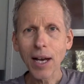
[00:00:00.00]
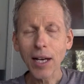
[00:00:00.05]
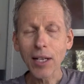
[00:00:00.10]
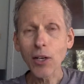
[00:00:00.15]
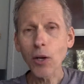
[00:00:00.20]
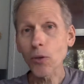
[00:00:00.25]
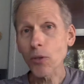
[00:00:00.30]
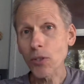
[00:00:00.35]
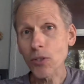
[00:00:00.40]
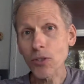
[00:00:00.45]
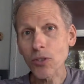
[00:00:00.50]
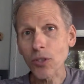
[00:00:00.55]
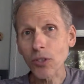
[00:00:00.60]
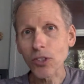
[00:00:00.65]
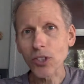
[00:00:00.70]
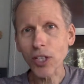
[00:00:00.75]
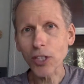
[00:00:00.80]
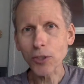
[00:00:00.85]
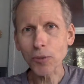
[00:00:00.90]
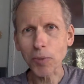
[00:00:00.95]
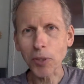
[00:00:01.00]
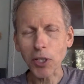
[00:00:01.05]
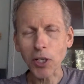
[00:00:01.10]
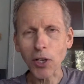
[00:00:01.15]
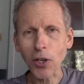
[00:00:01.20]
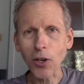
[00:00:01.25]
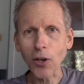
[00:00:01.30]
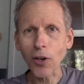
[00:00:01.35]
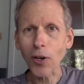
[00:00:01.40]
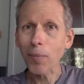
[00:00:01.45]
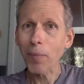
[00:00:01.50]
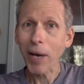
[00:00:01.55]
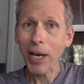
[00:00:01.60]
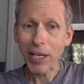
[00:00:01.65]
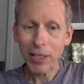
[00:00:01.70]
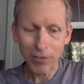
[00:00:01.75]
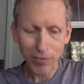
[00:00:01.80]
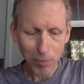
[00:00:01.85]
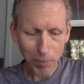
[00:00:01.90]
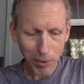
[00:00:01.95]
I know this is a judgment call, a
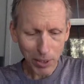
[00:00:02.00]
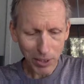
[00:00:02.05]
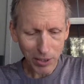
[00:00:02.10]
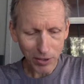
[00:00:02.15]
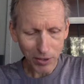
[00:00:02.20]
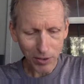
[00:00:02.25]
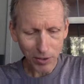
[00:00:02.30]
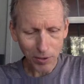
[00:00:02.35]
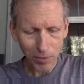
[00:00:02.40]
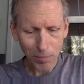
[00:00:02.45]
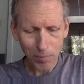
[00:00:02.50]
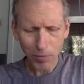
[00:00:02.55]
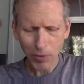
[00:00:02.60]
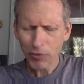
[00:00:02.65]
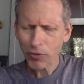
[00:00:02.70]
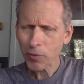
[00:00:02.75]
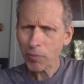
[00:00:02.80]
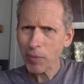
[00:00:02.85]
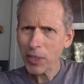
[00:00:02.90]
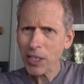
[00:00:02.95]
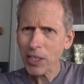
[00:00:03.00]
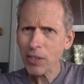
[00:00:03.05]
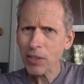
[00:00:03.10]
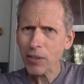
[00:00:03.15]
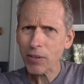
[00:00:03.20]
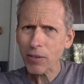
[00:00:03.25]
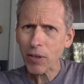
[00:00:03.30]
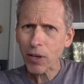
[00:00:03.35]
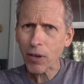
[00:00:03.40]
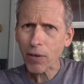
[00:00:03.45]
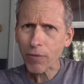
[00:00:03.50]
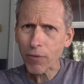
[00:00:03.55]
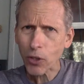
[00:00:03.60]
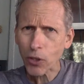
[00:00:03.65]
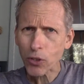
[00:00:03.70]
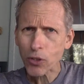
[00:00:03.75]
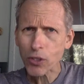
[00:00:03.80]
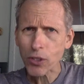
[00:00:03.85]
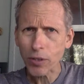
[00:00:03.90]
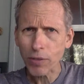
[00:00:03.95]
matter of opinion, but for me the
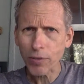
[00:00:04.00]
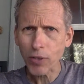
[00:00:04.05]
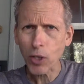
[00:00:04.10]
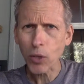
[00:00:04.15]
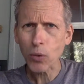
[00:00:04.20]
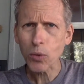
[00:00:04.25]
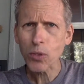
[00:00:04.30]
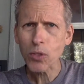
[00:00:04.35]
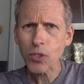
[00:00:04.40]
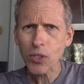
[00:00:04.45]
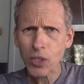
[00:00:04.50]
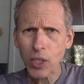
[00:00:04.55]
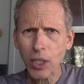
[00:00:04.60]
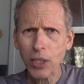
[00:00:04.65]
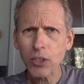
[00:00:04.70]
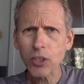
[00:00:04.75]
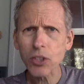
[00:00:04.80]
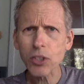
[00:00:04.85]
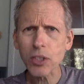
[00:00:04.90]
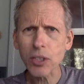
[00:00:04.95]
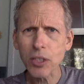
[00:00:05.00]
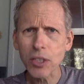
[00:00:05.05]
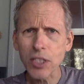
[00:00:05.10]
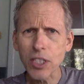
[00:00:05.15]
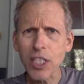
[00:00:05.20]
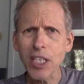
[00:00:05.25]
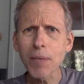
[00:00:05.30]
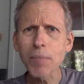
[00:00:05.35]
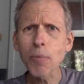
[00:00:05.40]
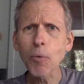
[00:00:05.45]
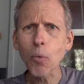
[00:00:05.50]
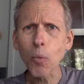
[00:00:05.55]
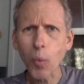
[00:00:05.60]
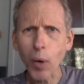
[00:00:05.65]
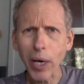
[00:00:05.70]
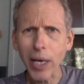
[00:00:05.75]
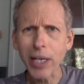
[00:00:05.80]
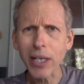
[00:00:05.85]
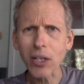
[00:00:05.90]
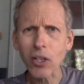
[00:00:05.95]
verse evokes such a deep
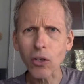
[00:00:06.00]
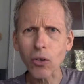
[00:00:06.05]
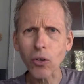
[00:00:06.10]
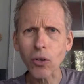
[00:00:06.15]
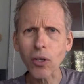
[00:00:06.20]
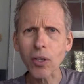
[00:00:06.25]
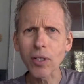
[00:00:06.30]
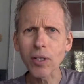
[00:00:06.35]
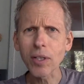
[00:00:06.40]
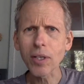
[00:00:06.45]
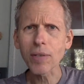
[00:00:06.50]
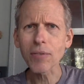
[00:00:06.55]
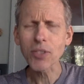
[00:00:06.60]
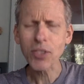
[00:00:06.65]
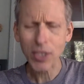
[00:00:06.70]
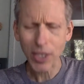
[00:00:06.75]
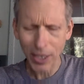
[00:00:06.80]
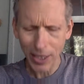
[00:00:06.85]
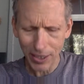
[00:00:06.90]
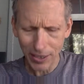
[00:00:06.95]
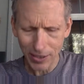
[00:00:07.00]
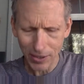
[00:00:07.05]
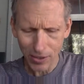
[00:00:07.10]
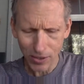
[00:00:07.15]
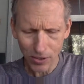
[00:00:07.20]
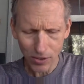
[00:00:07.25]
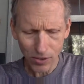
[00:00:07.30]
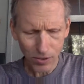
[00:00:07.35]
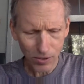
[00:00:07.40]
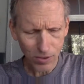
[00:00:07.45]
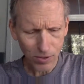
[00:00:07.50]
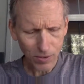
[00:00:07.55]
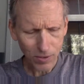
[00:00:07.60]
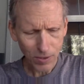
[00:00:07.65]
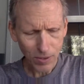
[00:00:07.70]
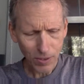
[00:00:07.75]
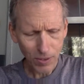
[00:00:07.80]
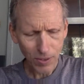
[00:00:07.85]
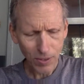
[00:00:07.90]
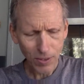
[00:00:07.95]
well of sadness.
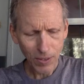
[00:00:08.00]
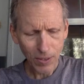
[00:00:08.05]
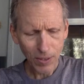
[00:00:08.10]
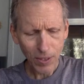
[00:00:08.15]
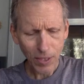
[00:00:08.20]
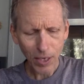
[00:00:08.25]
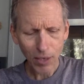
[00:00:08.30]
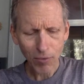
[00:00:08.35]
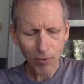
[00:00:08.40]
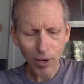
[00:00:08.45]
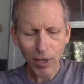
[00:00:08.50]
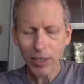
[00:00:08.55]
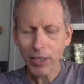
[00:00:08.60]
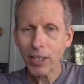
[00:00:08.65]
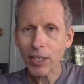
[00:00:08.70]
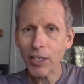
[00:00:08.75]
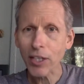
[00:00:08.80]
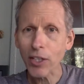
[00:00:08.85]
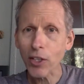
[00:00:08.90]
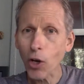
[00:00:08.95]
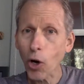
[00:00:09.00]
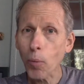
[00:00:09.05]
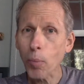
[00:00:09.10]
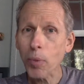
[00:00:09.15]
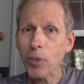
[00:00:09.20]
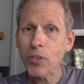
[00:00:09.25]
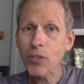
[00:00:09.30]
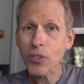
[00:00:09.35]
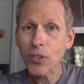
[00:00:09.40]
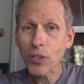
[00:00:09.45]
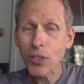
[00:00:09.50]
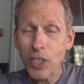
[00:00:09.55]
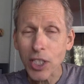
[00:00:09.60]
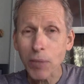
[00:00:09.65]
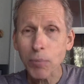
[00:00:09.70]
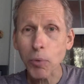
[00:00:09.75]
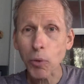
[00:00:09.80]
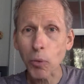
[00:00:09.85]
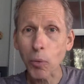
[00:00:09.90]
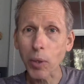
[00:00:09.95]
Ironically, it opens the
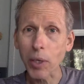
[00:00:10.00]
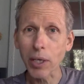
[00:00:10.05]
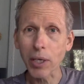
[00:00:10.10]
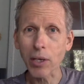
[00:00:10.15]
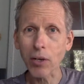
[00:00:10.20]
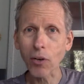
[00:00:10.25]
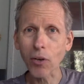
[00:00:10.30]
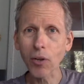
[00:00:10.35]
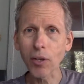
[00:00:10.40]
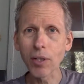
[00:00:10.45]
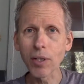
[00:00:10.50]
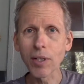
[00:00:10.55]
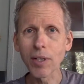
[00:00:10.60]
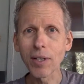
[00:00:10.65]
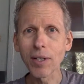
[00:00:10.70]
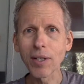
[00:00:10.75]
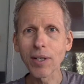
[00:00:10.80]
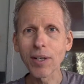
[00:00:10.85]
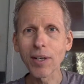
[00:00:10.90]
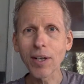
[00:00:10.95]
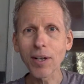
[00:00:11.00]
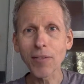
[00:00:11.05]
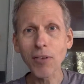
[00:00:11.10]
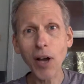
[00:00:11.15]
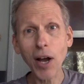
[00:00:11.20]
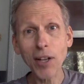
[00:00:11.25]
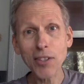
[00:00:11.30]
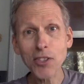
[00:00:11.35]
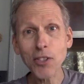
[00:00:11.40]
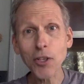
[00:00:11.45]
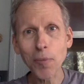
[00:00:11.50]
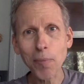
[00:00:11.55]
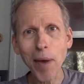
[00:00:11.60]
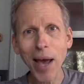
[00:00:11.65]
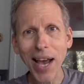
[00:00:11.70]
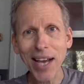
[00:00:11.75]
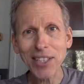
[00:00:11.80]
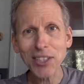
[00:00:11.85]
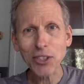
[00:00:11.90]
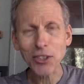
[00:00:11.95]
deeper well of God's
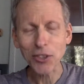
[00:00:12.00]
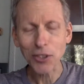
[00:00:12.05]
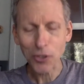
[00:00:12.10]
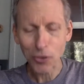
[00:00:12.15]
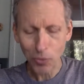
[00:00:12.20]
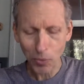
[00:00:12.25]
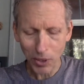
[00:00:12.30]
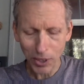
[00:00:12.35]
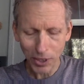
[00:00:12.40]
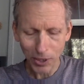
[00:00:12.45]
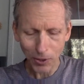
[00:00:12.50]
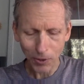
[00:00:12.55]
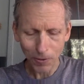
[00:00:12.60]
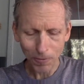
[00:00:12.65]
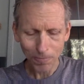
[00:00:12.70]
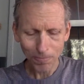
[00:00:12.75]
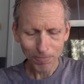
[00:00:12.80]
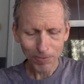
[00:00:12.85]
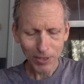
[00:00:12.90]
compassion as well.